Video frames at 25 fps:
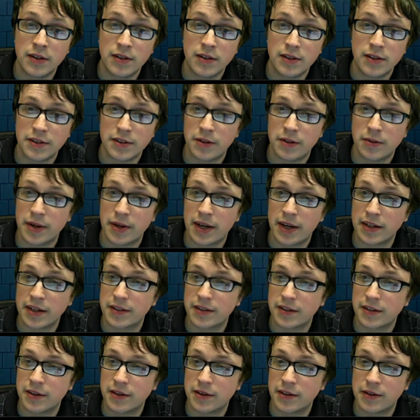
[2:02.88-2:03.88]
let's go back
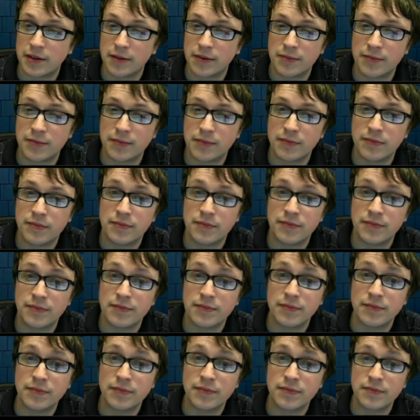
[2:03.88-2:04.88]
to Home,
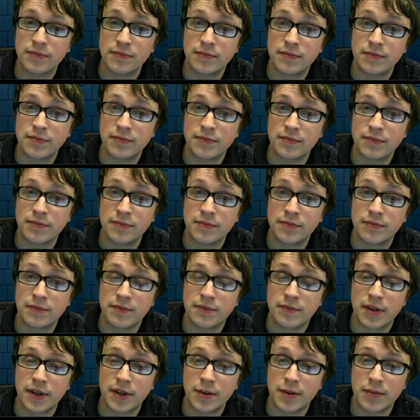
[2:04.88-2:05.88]

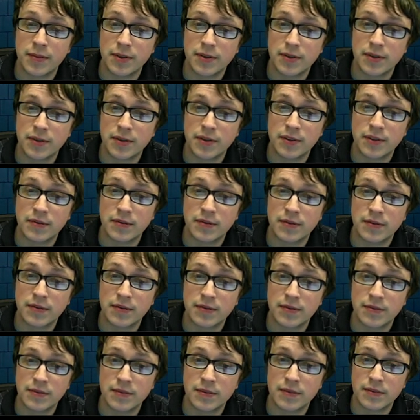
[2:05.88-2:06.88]
Labels,
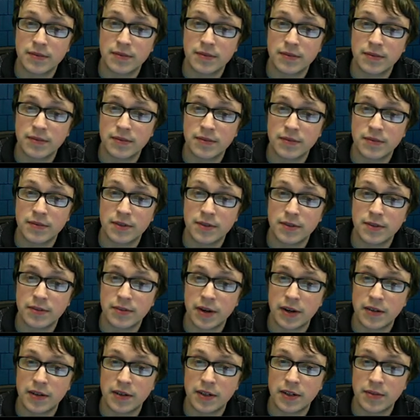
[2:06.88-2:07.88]

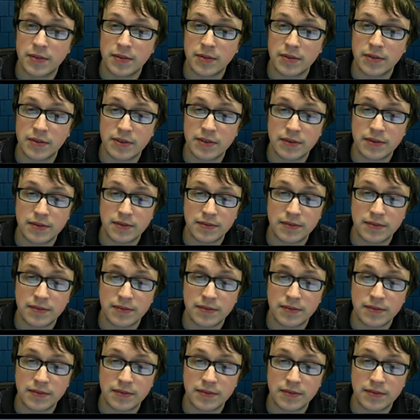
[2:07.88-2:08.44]
Smart Labels.